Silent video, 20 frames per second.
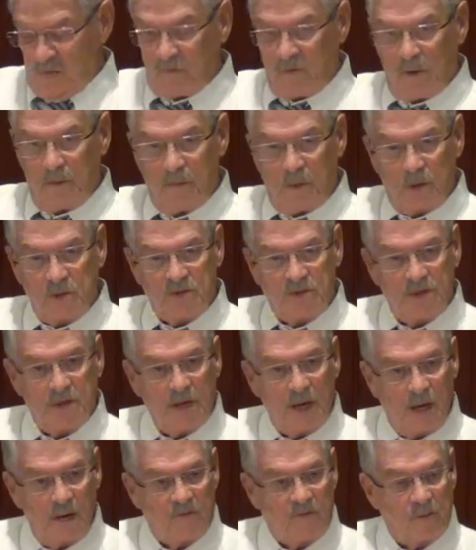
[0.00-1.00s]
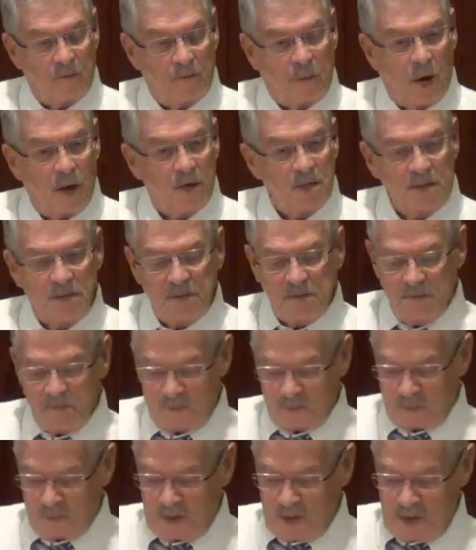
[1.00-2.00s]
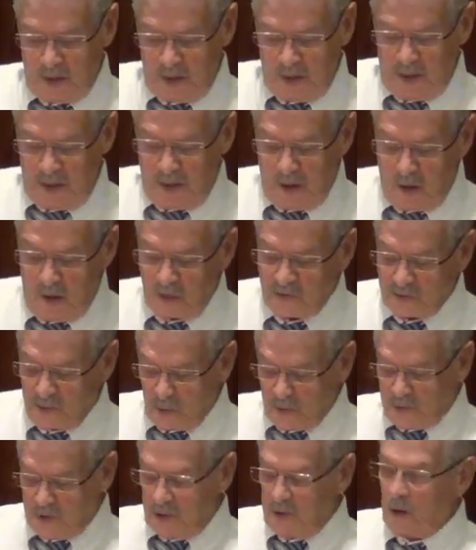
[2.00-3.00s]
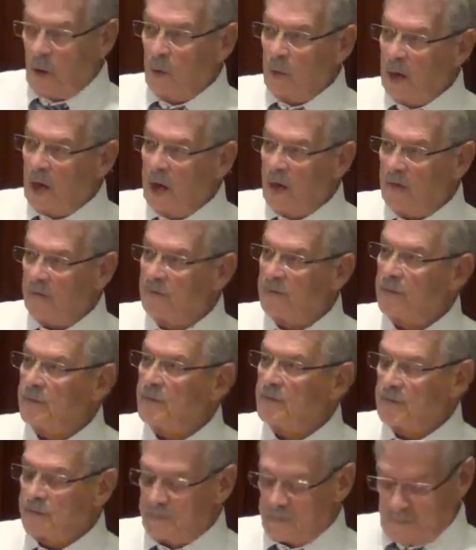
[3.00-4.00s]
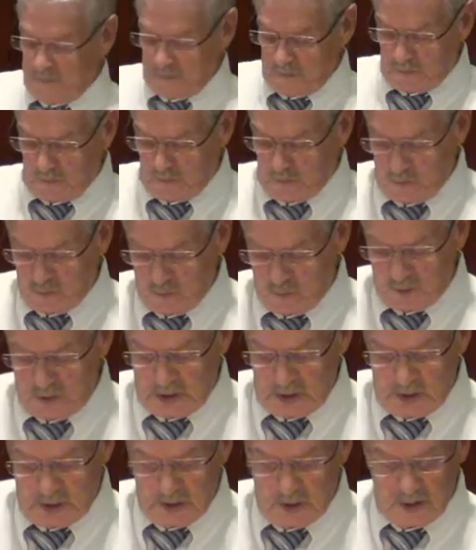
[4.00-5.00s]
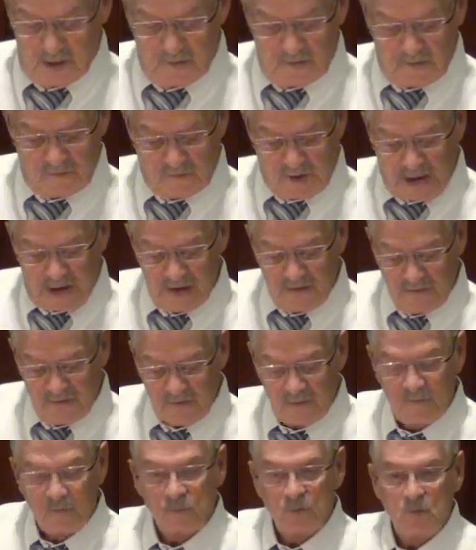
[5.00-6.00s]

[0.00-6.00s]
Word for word: for mercy, and for pardon, and also to know love love of life,